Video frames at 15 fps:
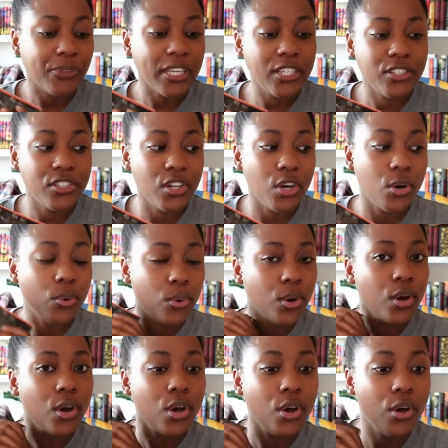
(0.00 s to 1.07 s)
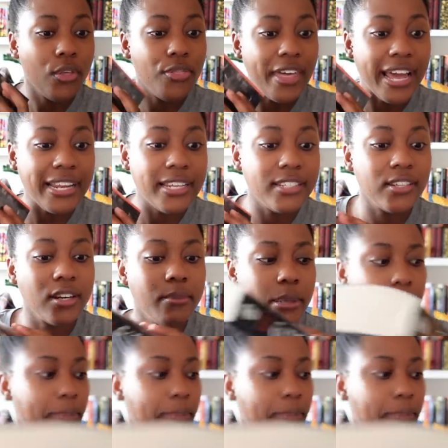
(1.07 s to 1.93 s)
So that is going to be